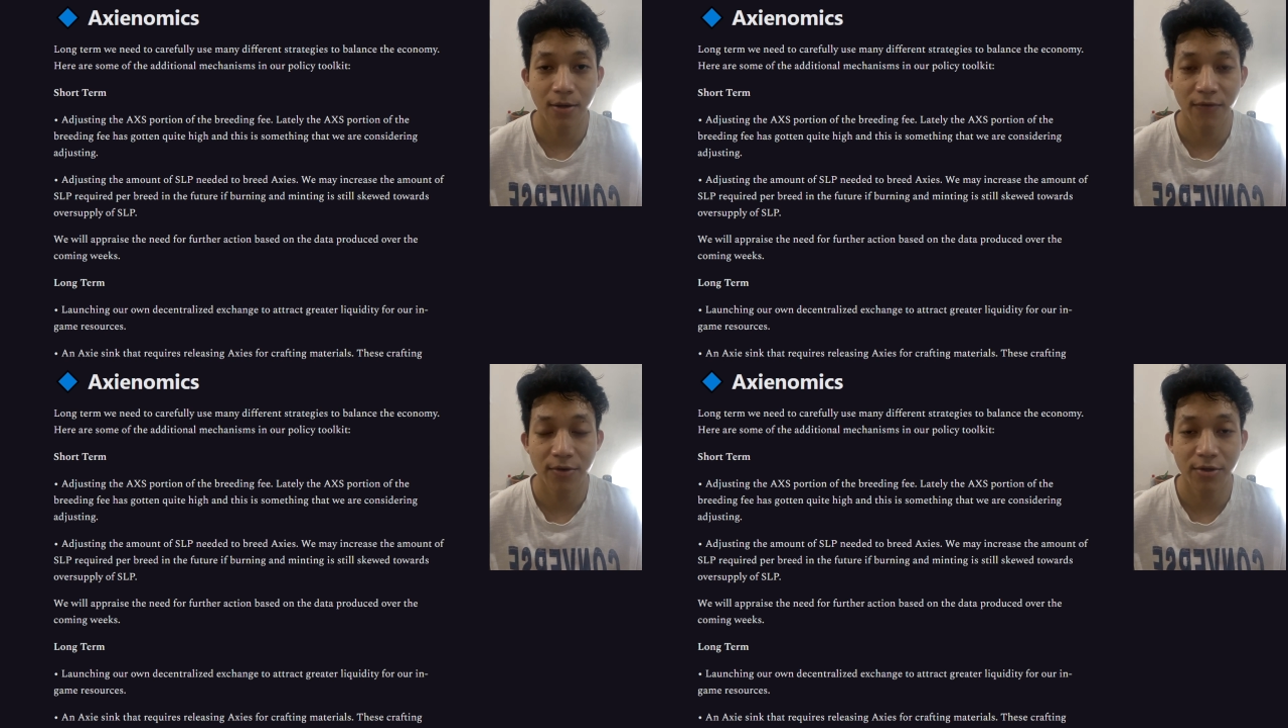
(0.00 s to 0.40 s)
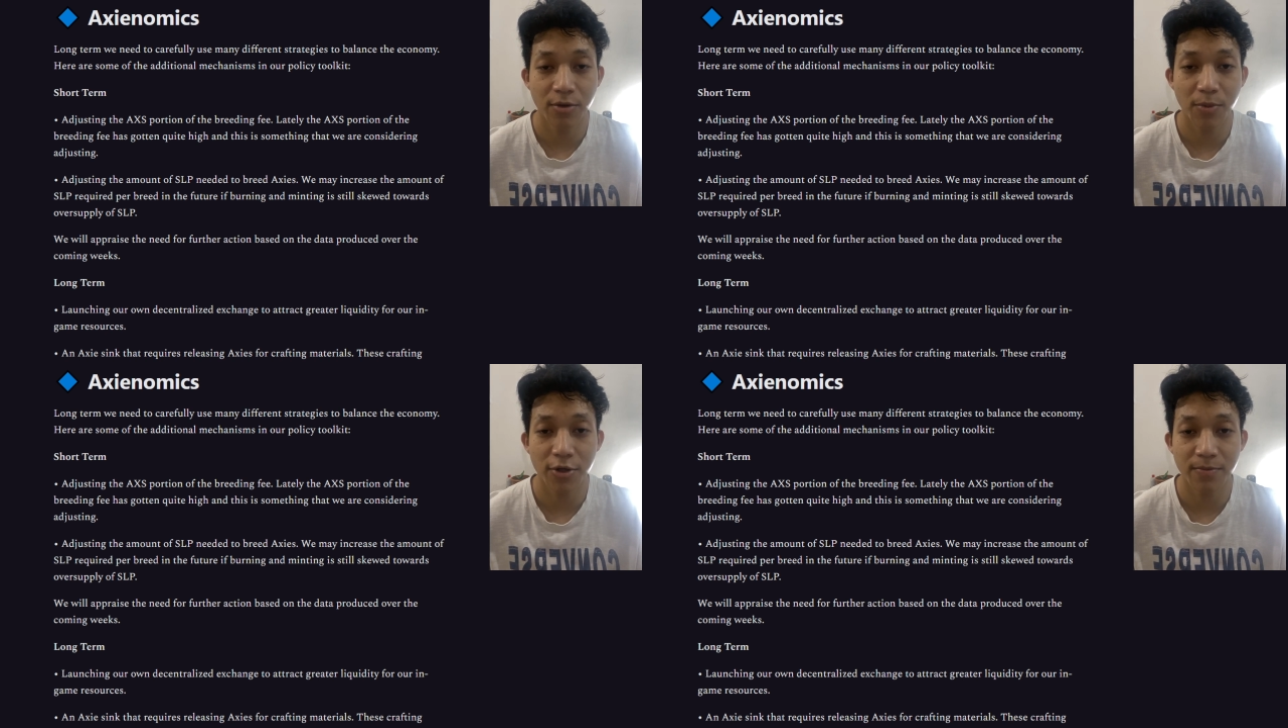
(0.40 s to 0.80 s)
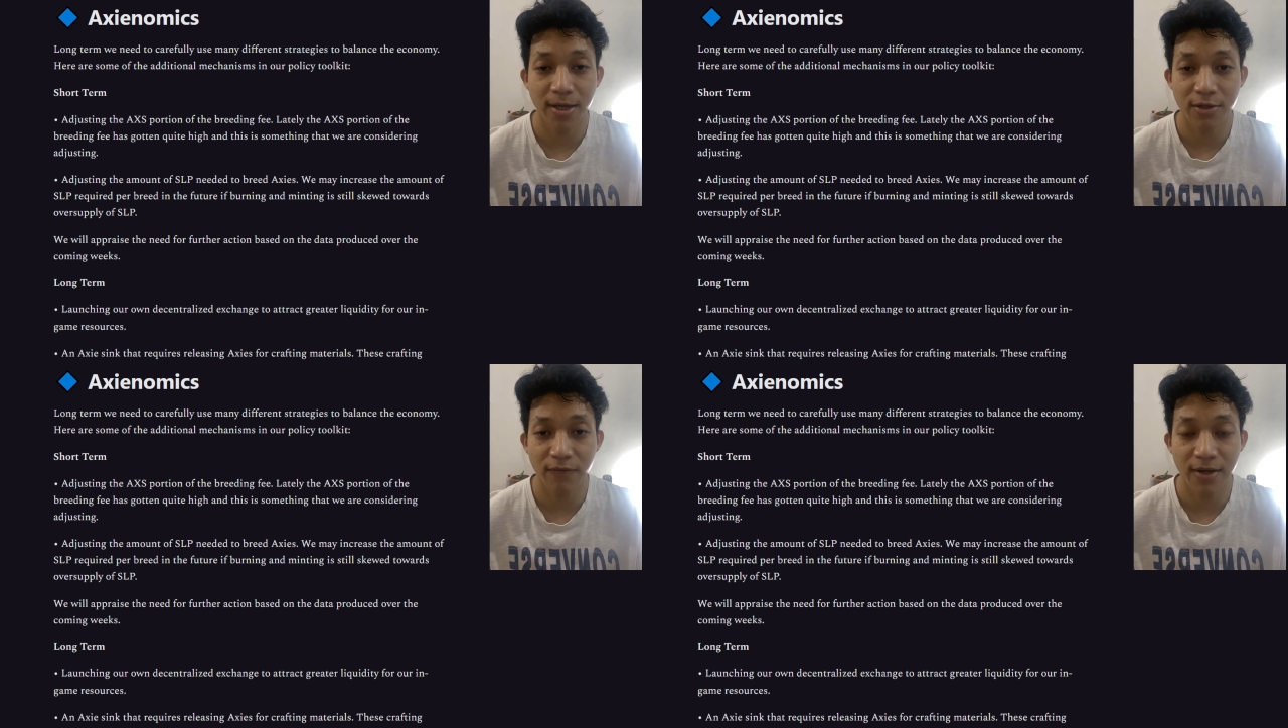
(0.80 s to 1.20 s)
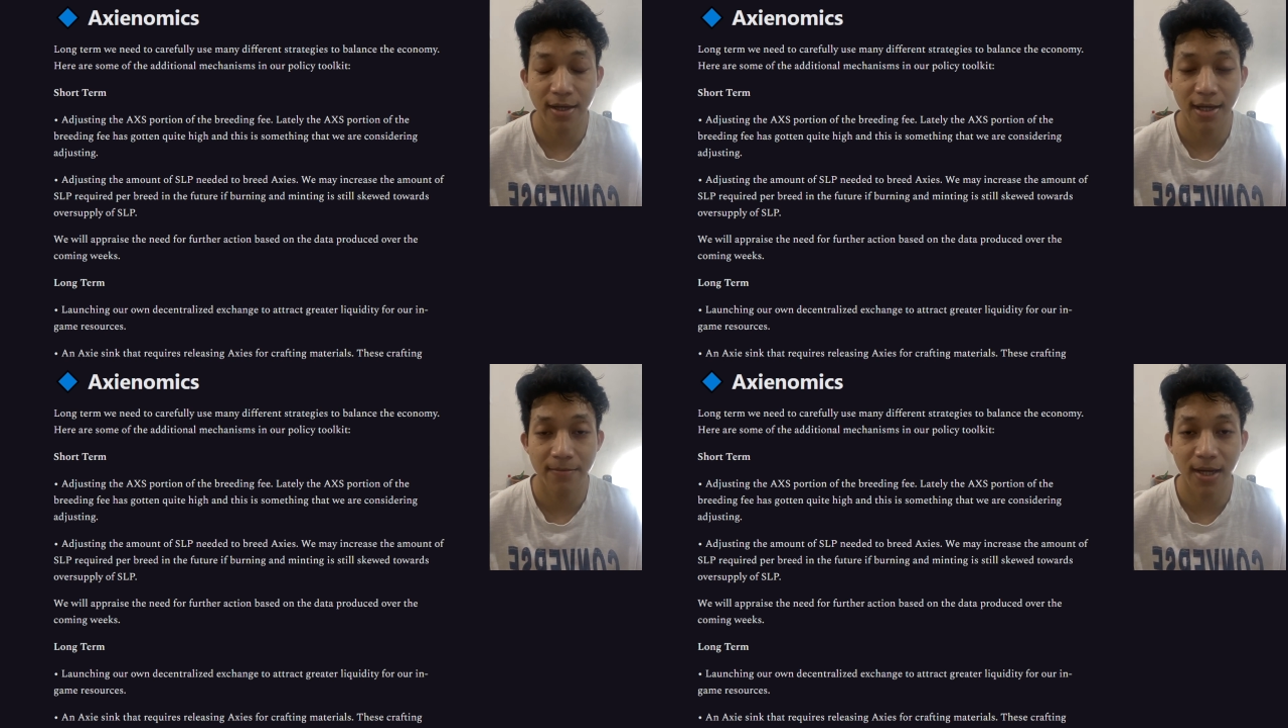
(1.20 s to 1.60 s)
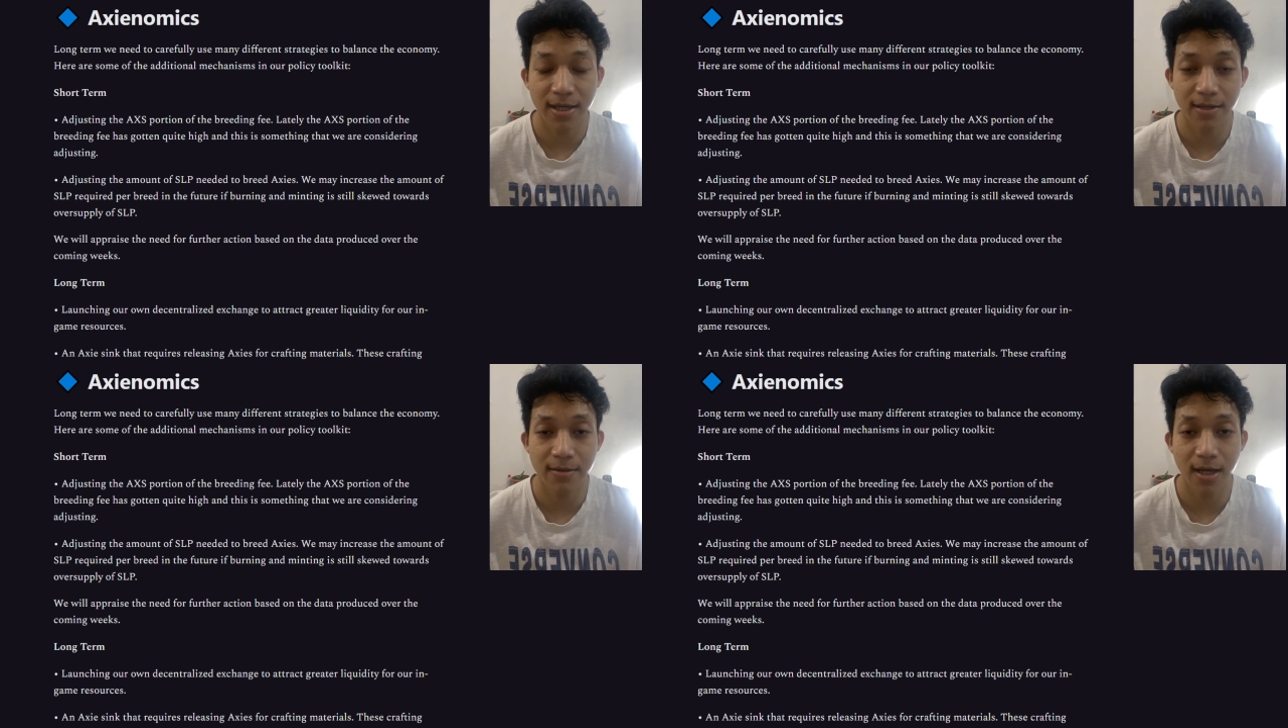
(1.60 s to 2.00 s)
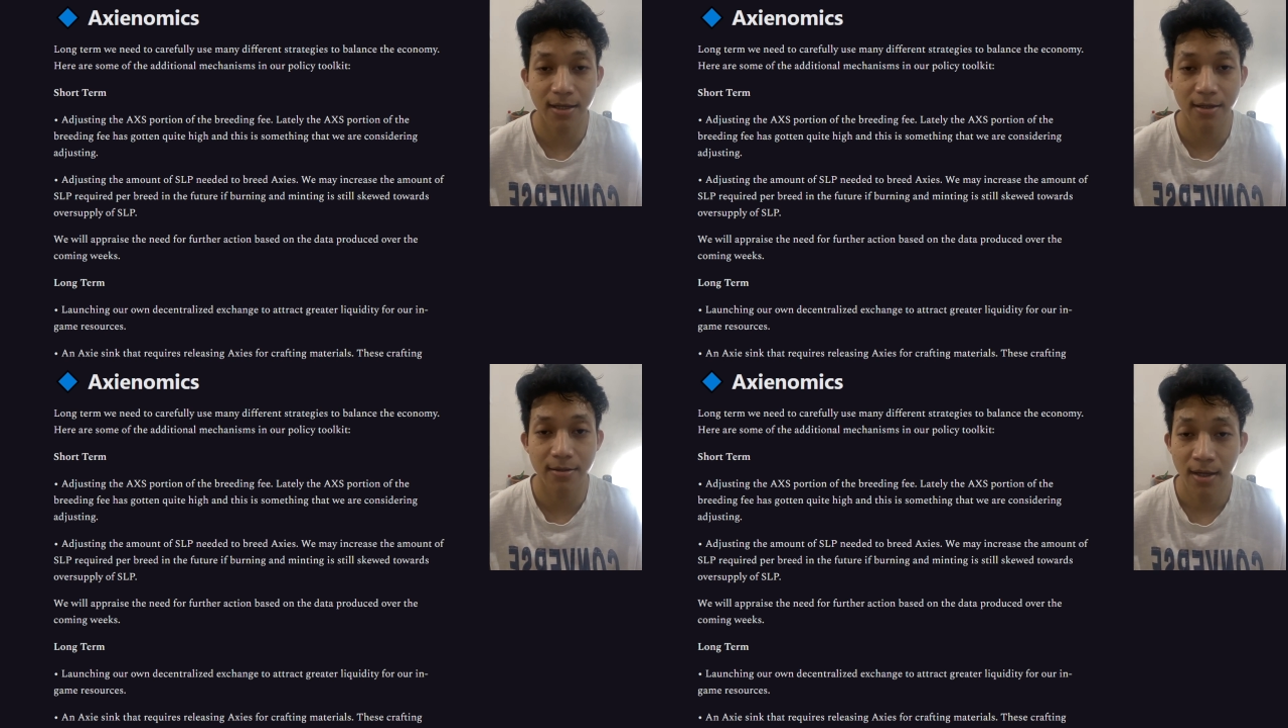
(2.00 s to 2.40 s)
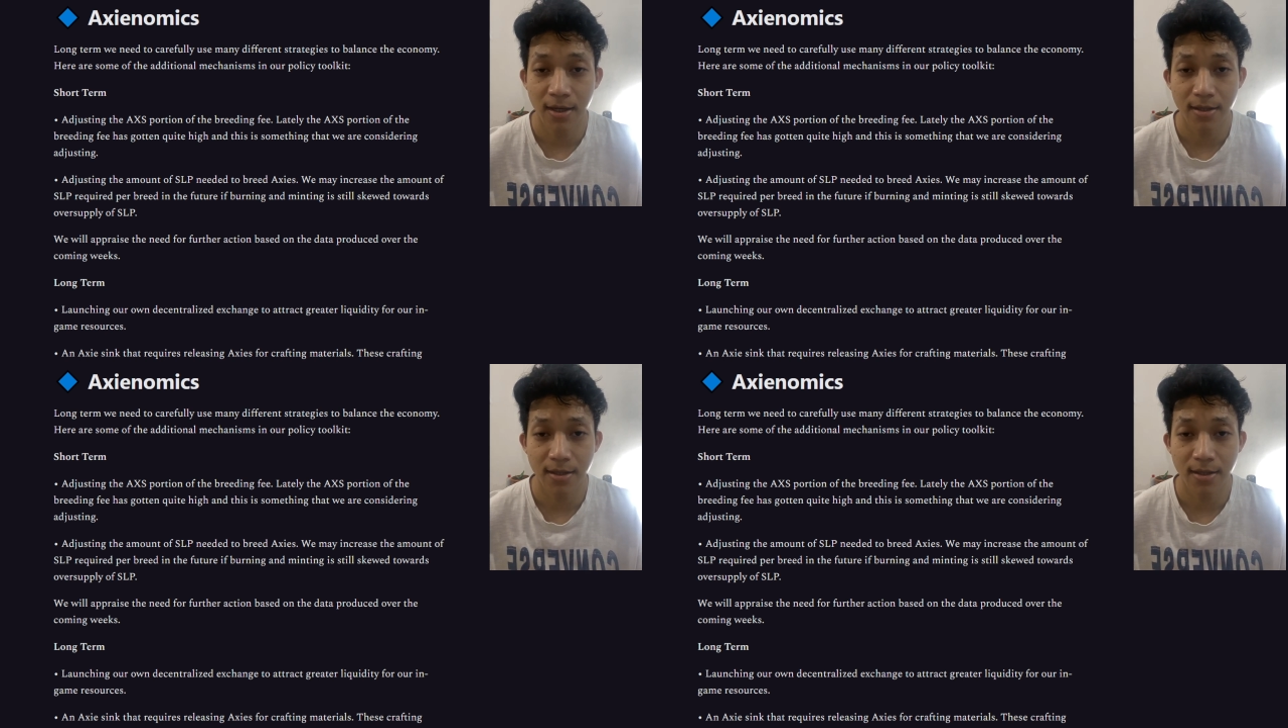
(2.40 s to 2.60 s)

the future prospects of the game, etc, etc.